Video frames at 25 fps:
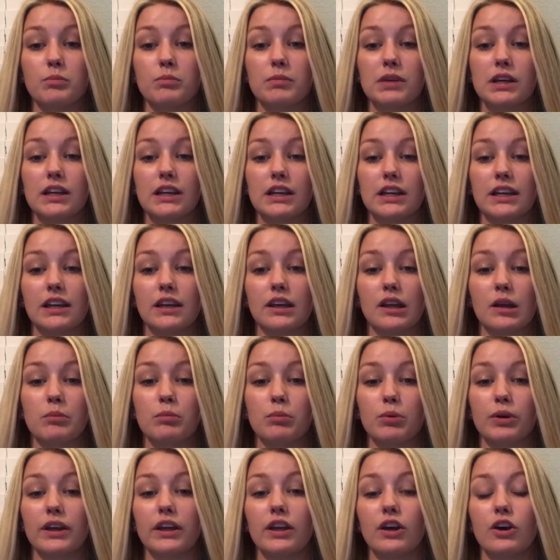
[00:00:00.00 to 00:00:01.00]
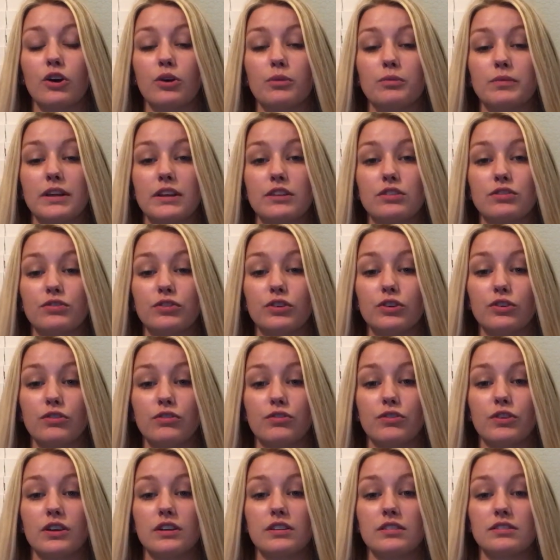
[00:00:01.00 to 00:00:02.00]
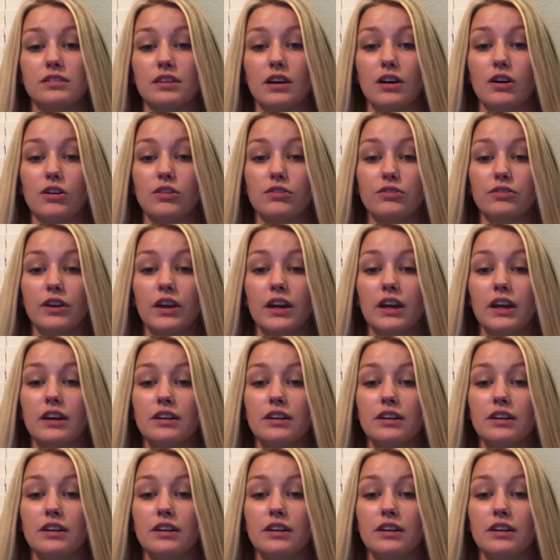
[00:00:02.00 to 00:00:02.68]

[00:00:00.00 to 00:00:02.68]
meaning it can bring home less food for itself